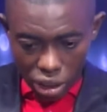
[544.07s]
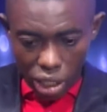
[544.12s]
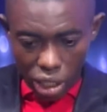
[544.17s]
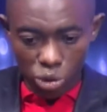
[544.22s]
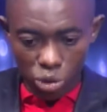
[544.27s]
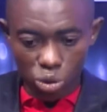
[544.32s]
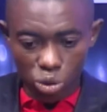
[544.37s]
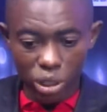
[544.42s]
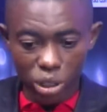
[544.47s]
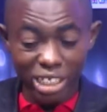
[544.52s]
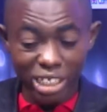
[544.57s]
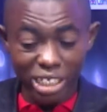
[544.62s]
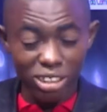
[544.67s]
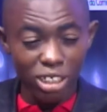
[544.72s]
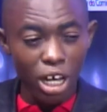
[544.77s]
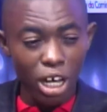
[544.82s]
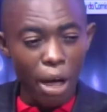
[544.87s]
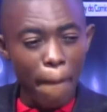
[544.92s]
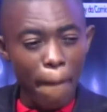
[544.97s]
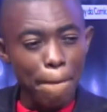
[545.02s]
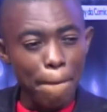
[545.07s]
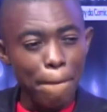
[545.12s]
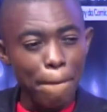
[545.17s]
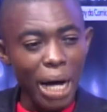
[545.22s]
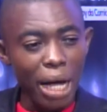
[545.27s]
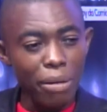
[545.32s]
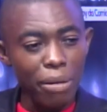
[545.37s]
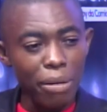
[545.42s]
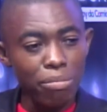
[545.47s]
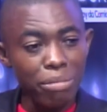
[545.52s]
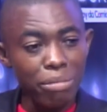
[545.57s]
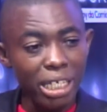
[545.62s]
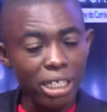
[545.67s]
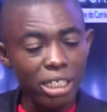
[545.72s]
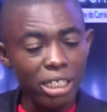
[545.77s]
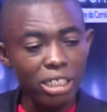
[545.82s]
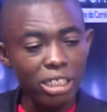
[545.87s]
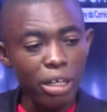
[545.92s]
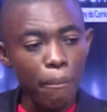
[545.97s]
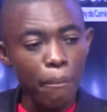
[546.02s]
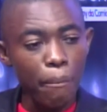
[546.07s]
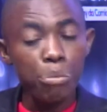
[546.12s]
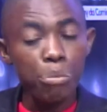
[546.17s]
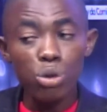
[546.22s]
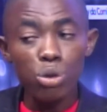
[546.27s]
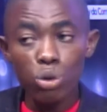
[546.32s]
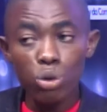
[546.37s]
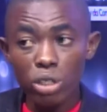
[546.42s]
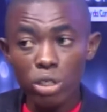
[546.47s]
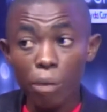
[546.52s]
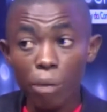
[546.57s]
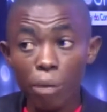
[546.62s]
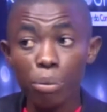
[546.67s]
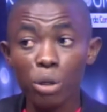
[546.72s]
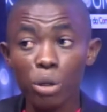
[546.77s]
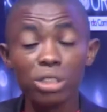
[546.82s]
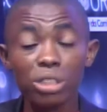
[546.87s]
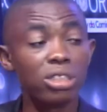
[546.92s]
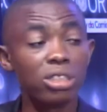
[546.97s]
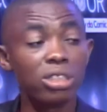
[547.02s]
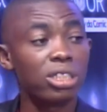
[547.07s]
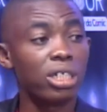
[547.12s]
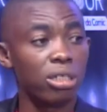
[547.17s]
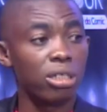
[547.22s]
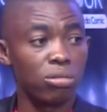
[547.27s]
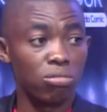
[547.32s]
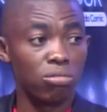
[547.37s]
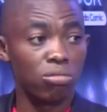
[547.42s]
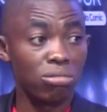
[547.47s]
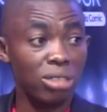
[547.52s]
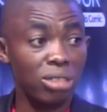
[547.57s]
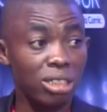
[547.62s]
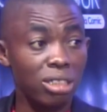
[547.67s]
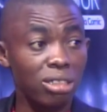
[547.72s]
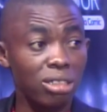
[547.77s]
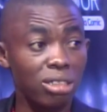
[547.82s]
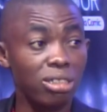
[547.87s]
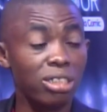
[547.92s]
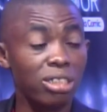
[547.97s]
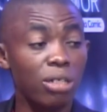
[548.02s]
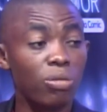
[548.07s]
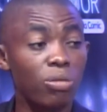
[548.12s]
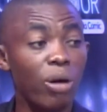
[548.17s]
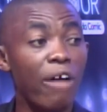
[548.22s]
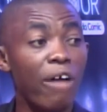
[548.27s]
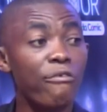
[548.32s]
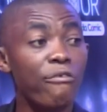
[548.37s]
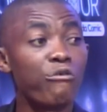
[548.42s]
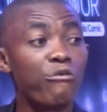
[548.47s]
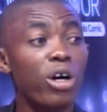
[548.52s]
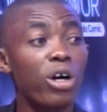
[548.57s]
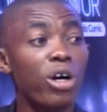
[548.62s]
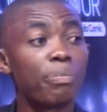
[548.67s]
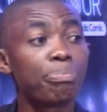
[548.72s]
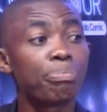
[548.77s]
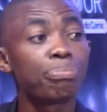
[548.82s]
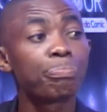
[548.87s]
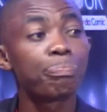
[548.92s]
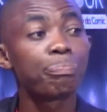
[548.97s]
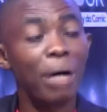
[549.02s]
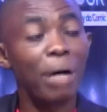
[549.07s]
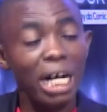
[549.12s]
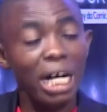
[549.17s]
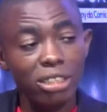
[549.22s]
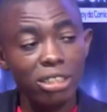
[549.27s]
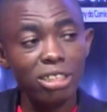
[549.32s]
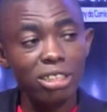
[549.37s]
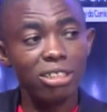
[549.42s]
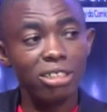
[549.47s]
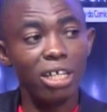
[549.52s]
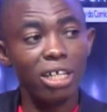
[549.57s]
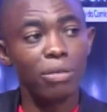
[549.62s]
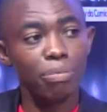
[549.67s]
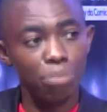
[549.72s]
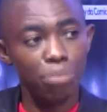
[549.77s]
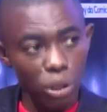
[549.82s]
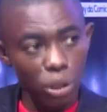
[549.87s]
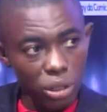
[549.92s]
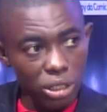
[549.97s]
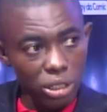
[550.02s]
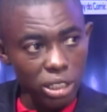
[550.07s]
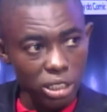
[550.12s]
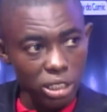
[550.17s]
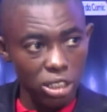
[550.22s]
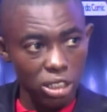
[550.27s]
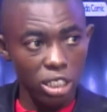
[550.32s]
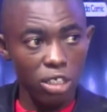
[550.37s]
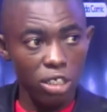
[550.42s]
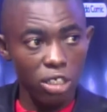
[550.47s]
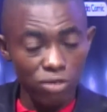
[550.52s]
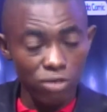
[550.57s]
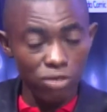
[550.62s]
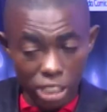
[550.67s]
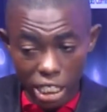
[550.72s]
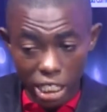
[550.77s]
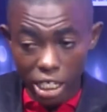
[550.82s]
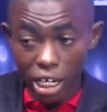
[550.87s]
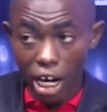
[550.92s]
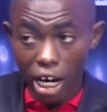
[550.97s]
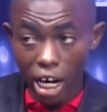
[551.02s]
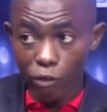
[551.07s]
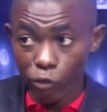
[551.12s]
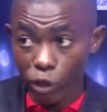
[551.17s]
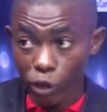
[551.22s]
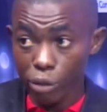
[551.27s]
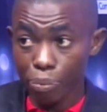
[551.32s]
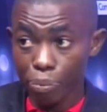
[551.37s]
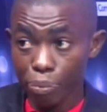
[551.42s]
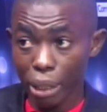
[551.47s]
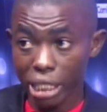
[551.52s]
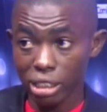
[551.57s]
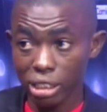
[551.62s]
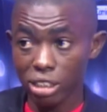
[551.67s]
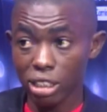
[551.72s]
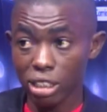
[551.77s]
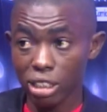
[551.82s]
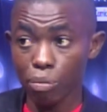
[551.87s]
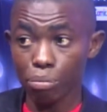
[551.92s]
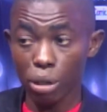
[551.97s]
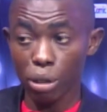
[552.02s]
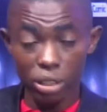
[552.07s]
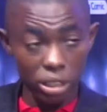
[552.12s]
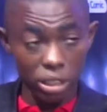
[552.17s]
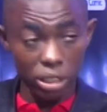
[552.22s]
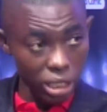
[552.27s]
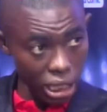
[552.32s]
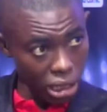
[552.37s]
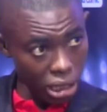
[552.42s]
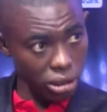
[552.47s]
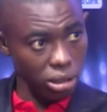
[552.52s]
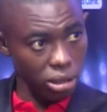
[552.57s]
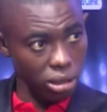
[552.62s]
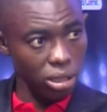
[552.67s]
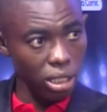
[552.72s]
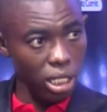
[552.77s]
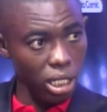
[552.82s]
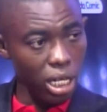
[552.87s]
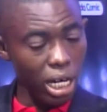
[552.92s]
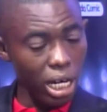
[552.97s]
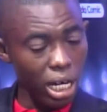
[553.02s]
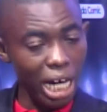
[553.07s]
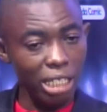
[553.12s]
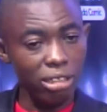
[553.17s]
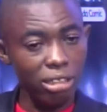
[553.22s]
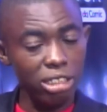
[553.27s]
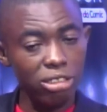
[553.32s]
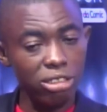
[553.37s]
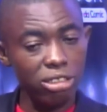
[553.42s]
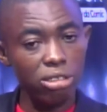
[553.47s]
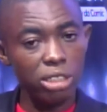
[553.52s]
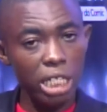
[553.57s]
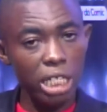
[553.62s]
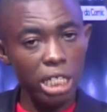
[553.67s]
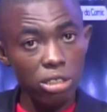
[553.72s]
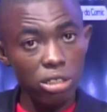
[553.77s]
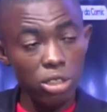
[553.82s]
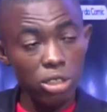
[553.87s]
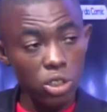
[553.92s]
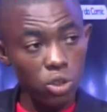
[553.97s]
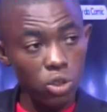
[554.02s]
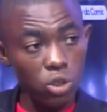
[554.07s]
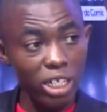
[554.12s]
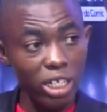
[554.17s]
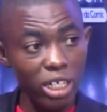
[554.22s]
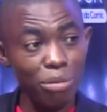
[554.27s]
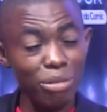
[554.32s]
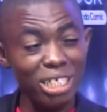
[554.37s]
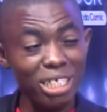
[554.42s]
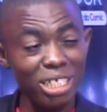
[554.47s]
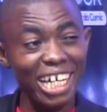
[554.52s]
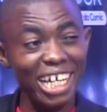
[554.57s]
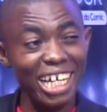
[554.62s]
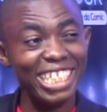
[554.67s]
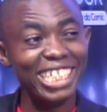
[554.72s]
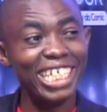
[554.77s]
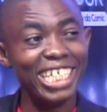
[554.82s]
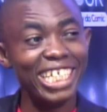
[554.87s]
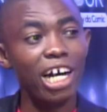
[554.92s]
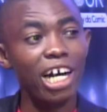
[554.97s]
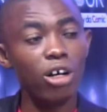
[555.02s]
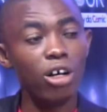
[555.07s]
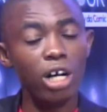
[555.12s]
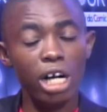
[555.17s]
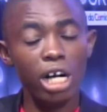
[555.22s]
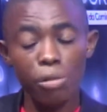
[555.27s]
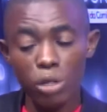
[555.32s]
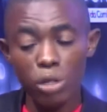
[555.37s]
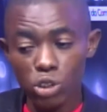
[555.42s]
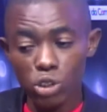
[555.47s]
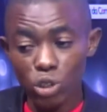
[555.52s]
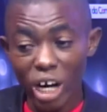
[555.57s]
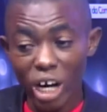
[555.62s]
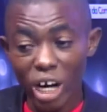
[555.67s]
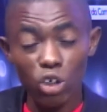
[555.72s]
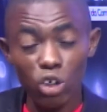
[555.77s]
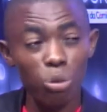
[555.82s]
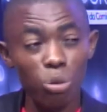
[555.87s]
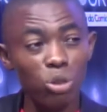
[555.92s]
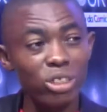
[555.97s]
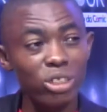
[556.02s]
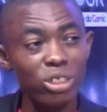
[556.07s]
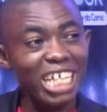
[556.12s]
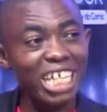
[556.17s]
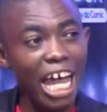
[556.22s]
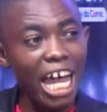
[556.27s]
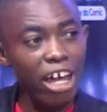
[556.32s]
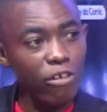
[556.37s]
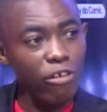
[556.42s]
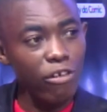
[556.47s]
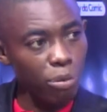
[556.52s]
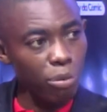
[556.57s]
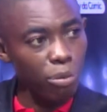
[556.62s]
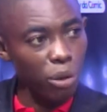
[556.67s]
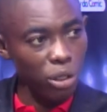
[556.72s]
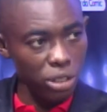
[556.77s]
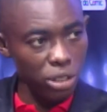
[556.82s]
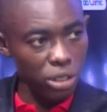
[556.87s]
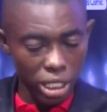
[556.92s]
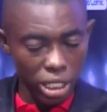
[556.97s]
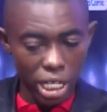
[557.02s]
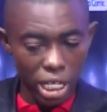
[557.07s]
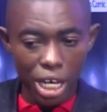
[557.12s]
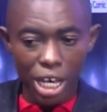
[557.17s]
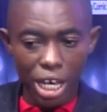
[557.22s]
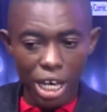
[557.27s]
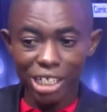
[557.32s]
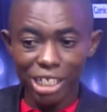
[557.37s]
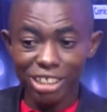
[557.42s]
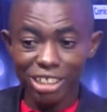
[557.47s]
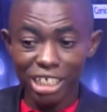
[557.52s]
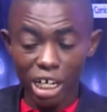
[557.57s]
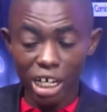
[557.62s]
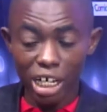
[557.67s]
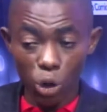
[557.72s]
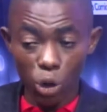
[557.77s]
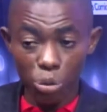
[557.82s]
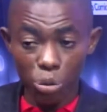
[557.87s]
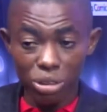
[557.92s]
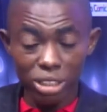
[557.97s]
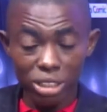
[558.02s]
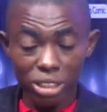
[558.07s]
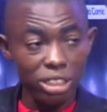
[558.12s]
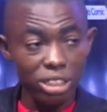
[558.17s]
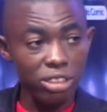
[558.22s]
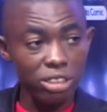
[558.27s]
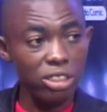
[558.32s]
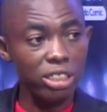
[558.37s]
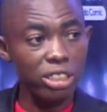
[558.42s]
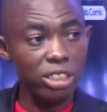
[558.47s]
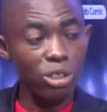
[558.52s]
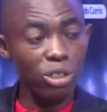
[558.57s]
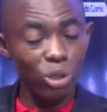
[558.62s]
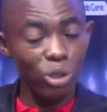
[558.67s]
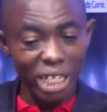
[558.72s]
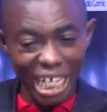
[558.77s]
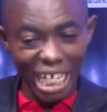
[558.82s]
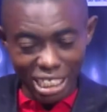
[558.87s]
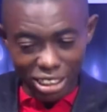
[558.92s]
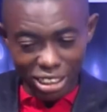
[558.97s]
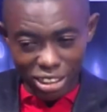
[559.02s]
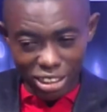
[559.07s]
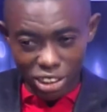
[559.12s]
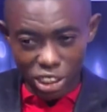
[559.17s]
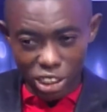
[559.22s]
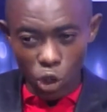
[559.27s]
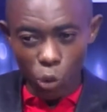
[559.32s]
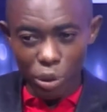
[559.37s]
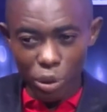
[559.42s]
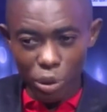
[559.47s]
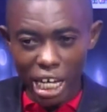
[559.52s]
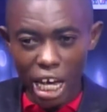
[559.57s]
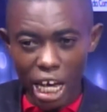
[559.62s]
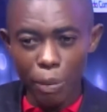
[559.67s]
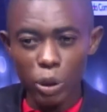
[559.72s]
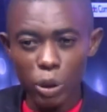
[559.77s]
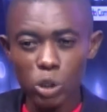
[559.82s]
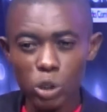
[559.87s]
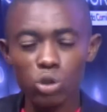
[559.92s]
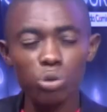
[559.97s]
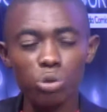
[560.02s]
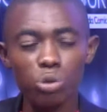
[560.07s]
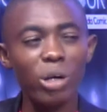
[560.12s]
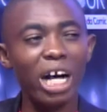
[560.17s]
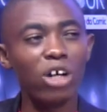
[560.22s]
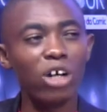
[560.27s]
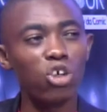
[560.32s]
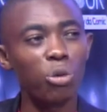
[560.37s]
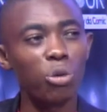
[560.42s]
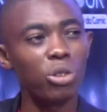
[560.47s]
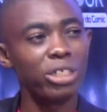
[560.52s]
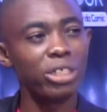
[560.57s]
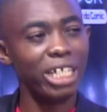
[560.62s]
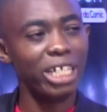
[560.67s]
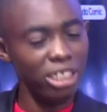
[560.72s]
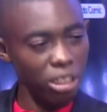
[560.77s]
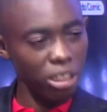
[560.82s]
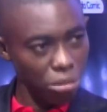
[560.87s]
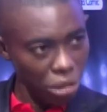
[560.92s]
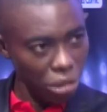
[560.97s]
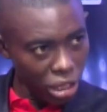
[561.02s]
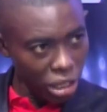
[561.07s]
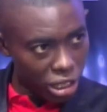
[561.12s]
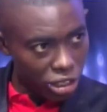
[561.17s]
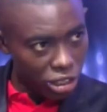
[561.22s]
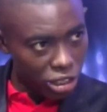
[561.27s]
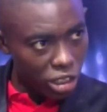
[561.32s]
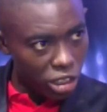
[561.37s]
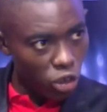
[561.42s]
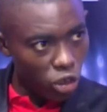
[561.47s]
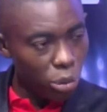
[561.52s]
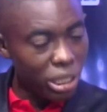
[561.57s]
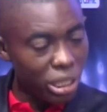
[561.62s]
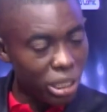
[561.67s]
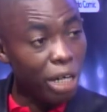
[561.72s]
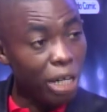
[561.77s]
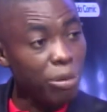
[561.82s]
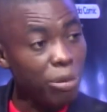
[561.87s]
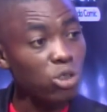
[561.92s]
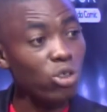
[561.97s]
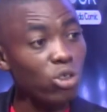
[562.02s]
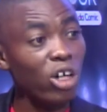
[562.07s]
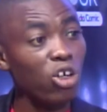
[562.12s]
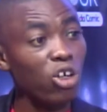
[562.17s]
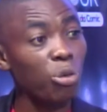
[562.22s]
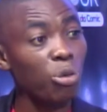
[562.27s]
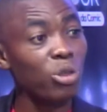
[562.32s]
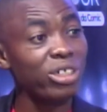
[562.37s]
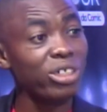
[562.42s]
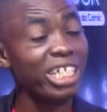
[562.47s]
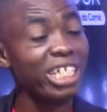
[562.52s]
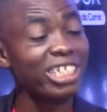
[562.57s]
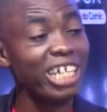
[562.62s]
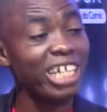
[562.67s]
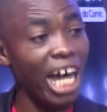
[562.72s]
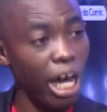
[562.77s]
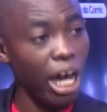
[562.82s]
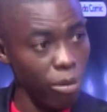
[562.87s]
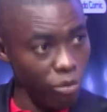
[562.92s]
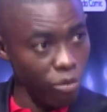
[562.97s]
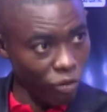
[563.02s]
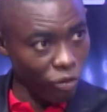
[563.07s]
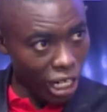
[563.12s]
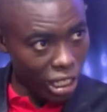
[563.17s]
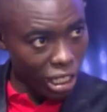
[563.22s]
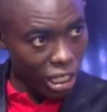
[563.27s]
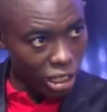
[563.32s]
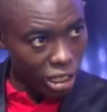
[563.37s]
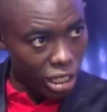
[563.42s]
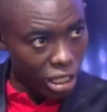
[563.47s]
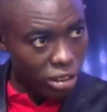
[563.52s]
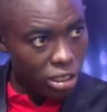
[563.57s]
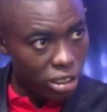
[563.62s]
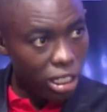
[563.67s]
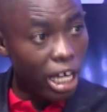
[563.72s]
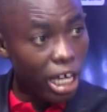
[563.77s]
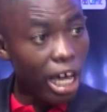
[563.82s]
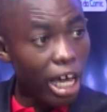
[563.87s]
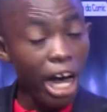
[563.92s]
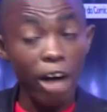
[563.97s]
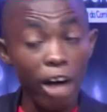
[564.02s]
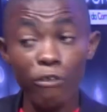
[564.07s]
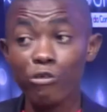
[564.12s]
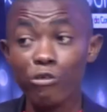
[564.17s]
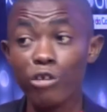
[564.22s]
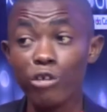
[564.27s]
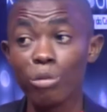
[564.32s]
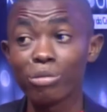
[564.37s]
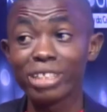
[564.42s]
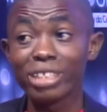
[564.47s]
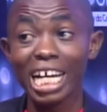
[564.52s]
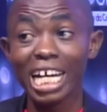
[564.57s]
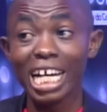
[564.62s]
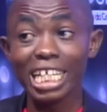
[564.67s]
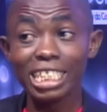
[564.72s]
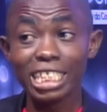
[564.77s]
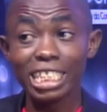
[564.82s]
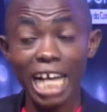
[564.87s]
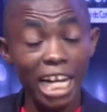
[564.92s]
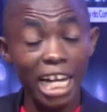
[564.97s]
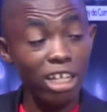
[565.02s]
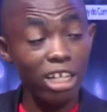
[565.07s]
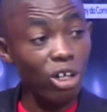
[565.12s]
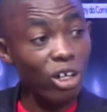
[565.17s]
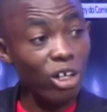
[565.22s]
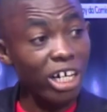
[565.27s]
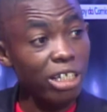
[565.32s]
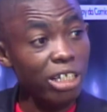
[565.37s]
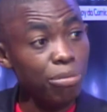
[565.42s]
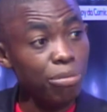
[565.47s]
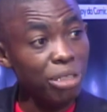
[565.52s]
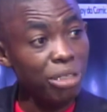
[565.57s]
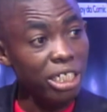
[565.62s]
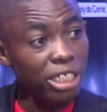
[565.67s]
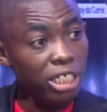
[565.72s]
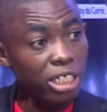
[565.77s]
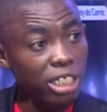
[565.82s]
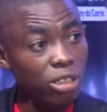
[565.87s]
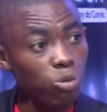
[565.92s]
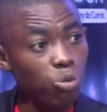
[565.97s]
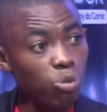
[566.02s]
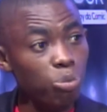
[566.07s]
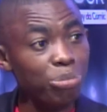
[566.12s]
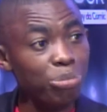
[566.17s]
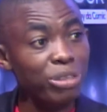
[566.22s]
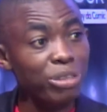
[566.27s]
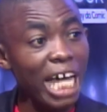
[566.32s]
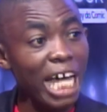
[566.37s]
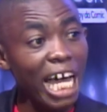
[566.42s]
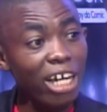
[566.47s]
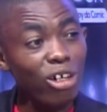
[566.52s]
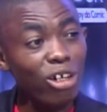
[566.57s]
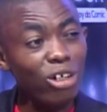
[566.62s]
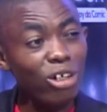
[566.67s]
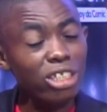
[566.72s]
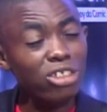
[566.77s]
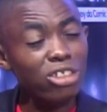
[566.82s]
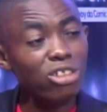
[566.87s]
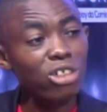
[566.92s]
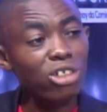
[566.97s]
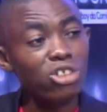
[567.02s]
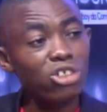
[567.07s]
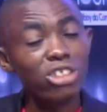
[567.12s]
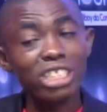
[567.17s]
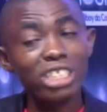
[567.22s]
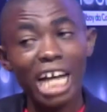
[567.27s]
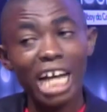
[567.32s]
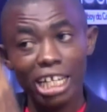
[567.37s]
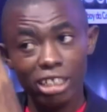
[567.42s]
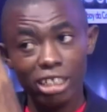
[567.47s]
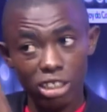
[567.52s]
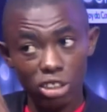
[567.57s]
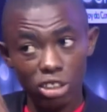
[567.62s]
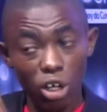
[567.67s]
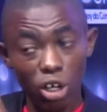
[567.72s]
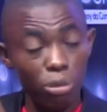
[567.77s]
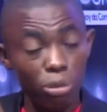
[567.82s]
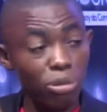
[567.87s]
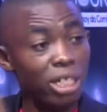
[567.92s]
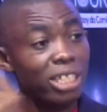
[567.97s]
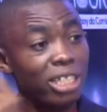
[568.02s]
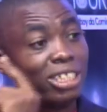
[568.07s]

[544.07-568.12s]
rulers by making them purely apolitical, making them avoid partisan politics. If they avoid partisan politics and they stay neutral, it means that they are able to accommodate everybody in their communities, in their localities. They will be able to accommodate the military, they will be able to accommodate the armed fighters, and from there, dialogue can begin. Dialogue is not just at the top.